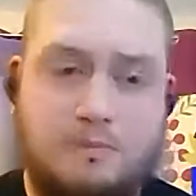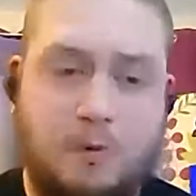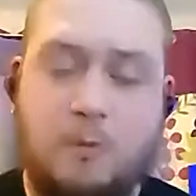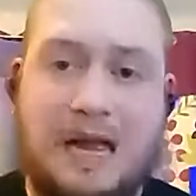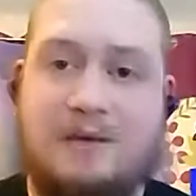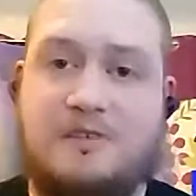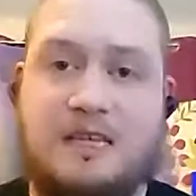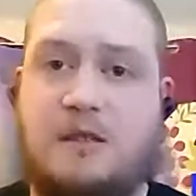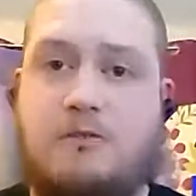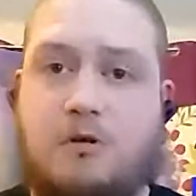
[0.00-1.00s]
But we have
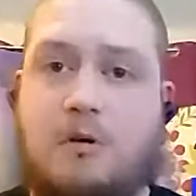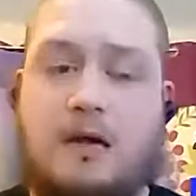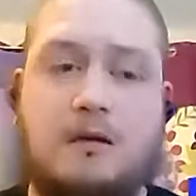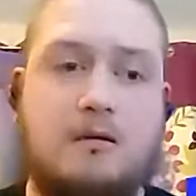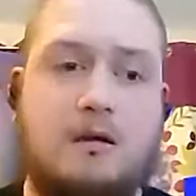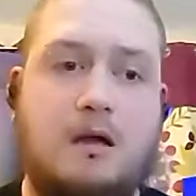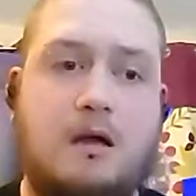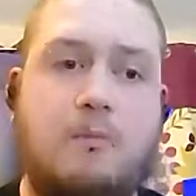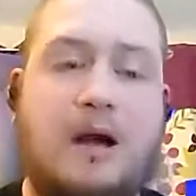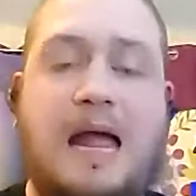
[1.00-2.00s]
to get through it.
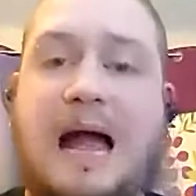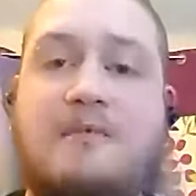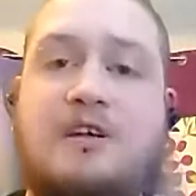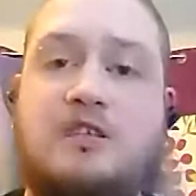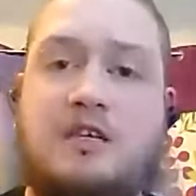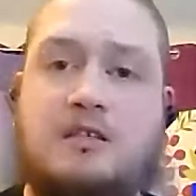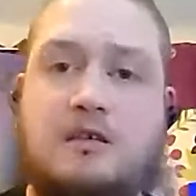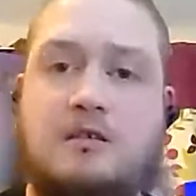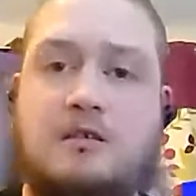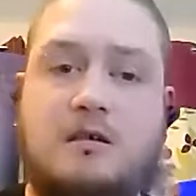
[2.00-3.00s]
And by having
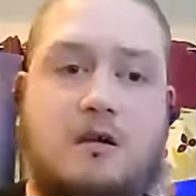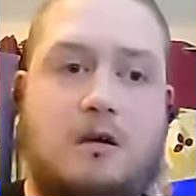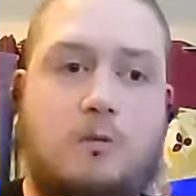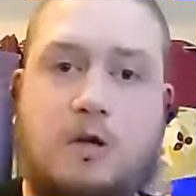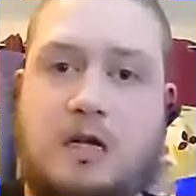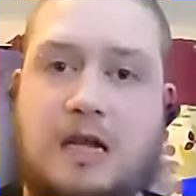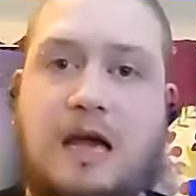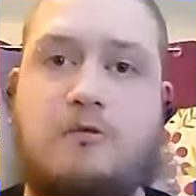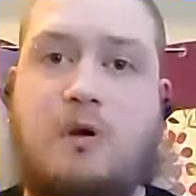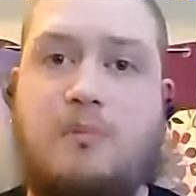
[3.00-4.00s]
Jesus, we can
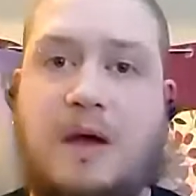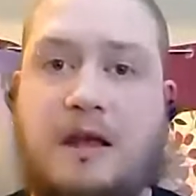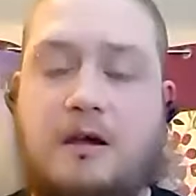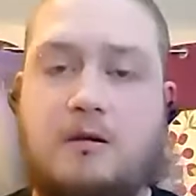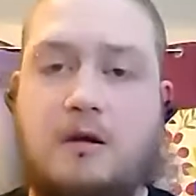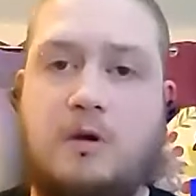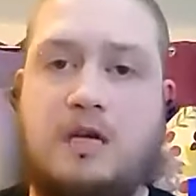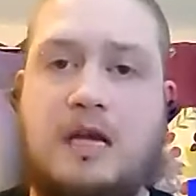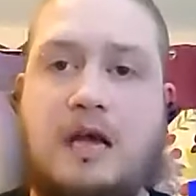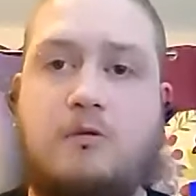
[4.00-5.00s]
get through it better and we
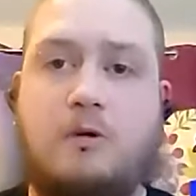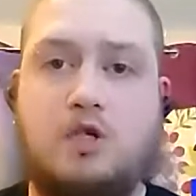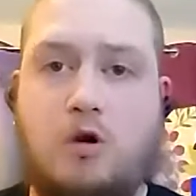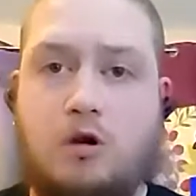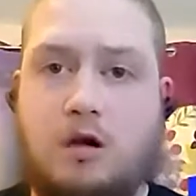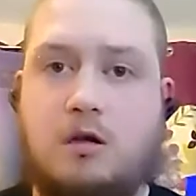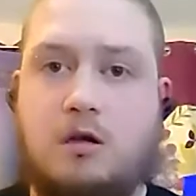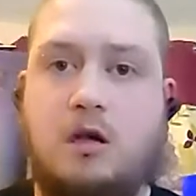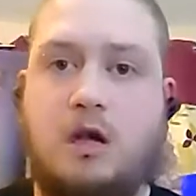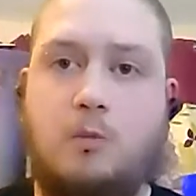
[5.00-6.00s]
can get through it stronger
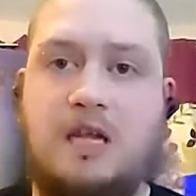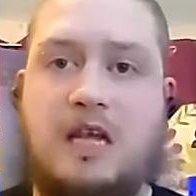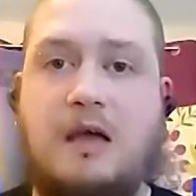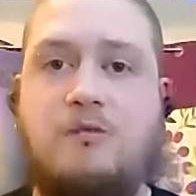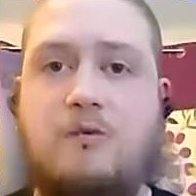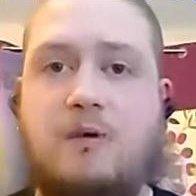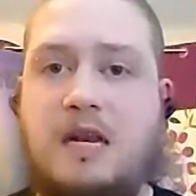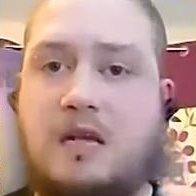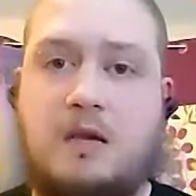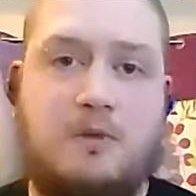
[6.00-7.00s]
and we can get through it
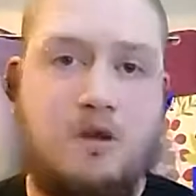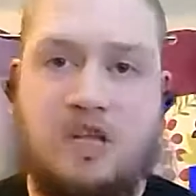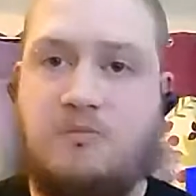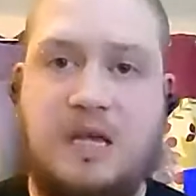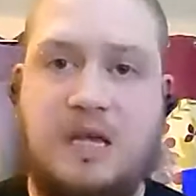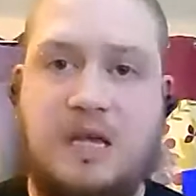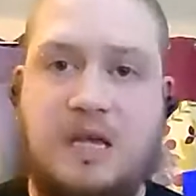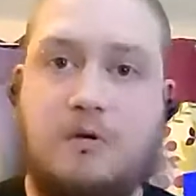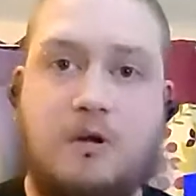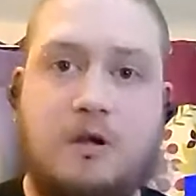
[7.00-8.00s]
in a community of
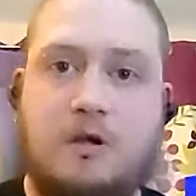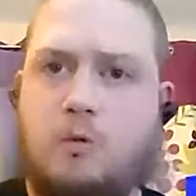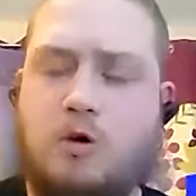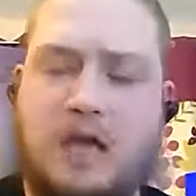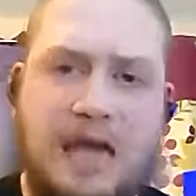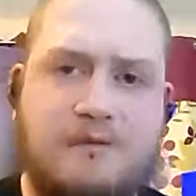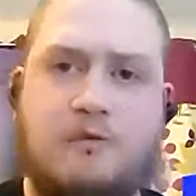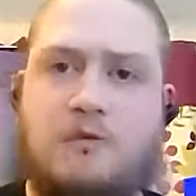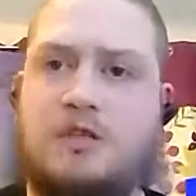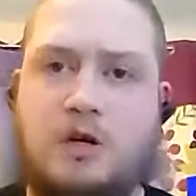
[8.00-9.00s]
people who will care
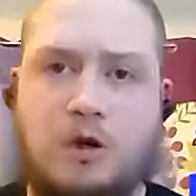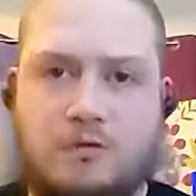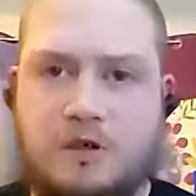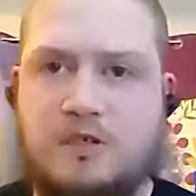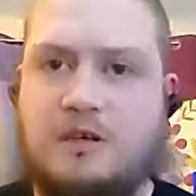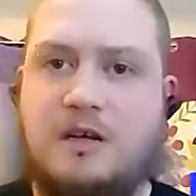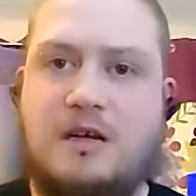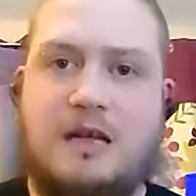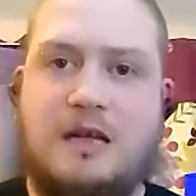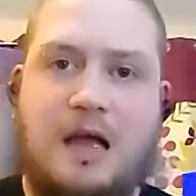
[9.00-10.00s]
for us and love us
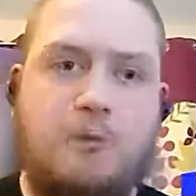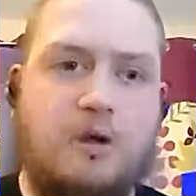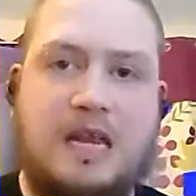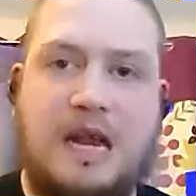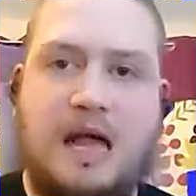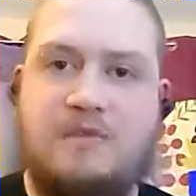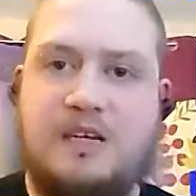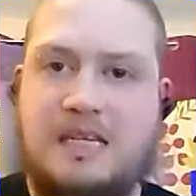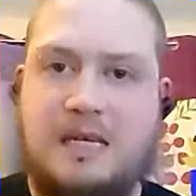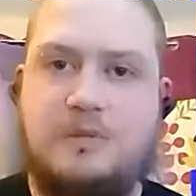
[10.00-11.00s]
and we can have
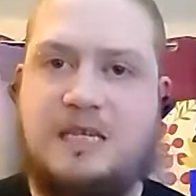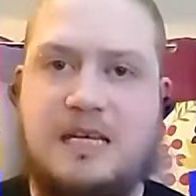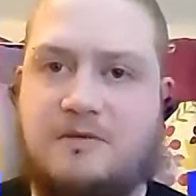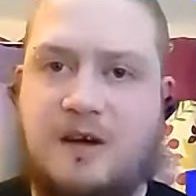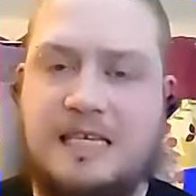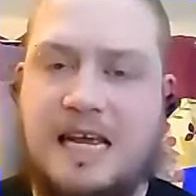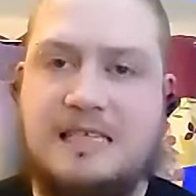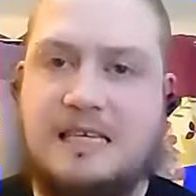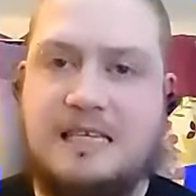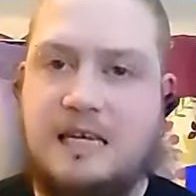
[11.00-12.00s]
a deep sense of
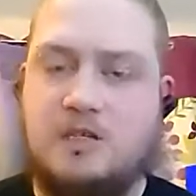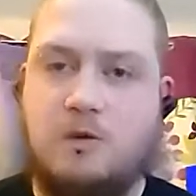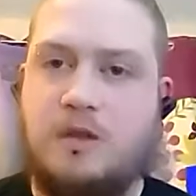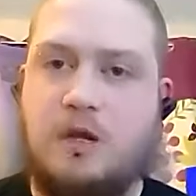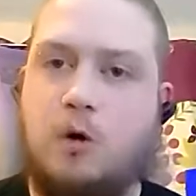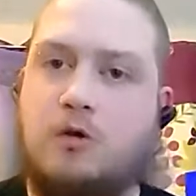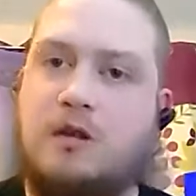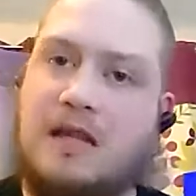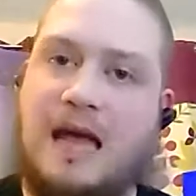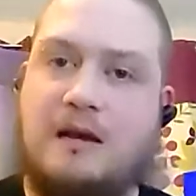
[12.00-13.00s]
identity in something
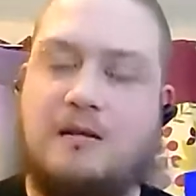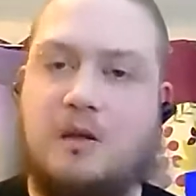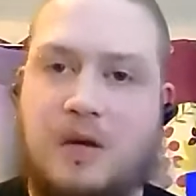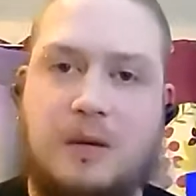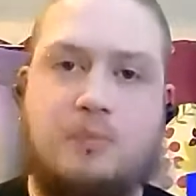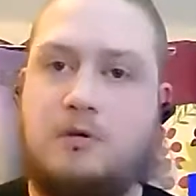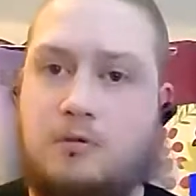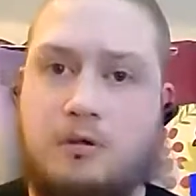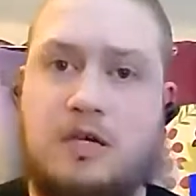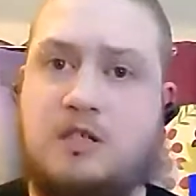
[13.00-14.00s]
other than the people
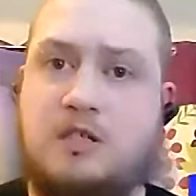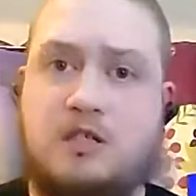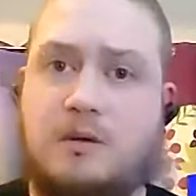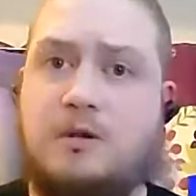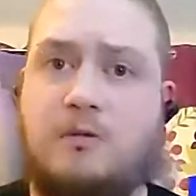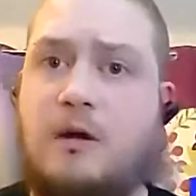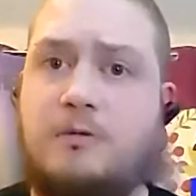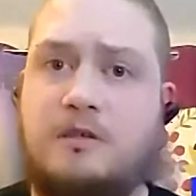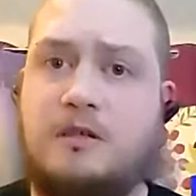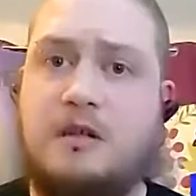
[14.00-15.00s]
and the relationships
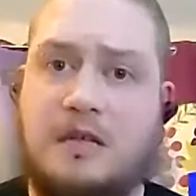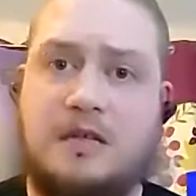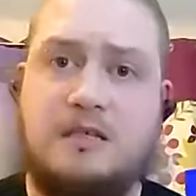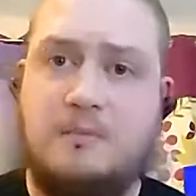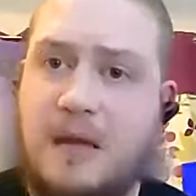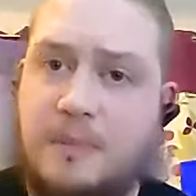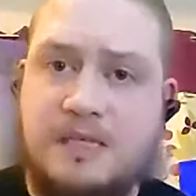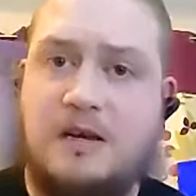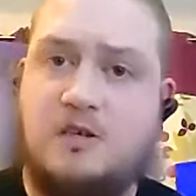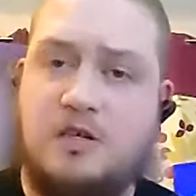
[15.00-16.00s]
around us and the things that may
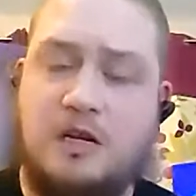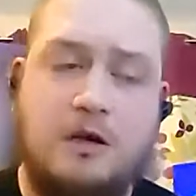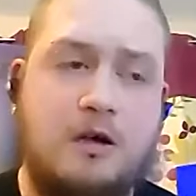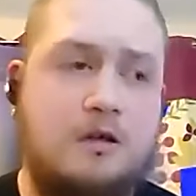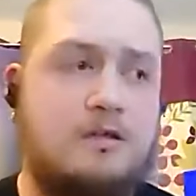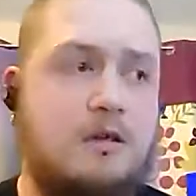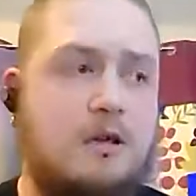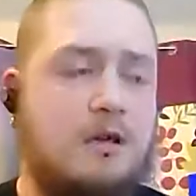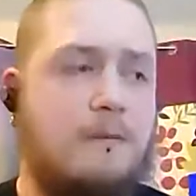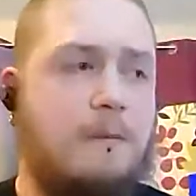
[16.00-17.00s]
potentially hurt us.
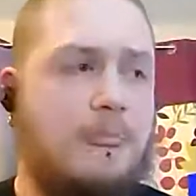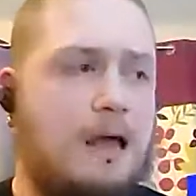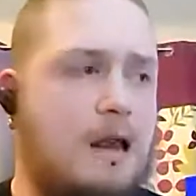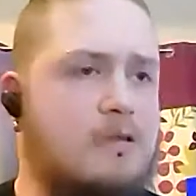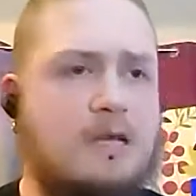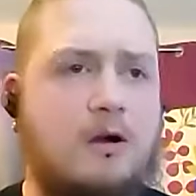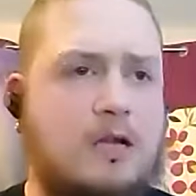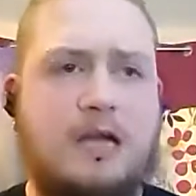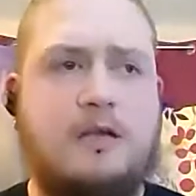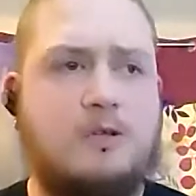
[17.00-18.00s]
And I was like,
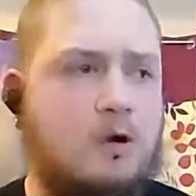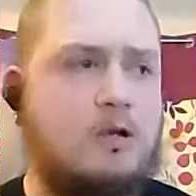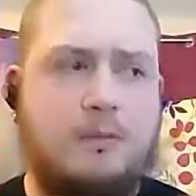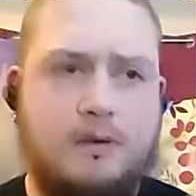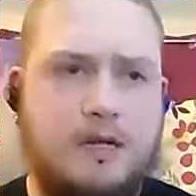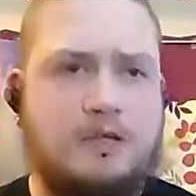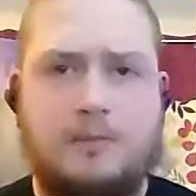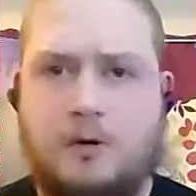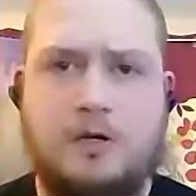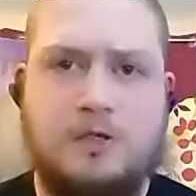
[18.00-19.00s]
okay, you're talking a bit of
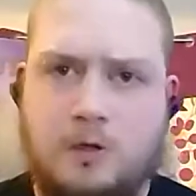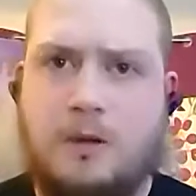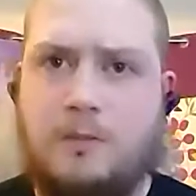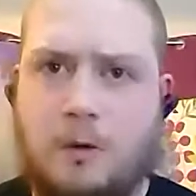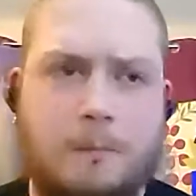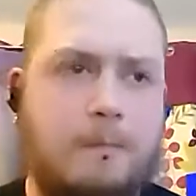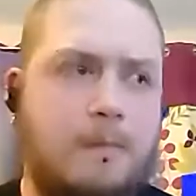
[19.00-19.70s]
gibberish to me, but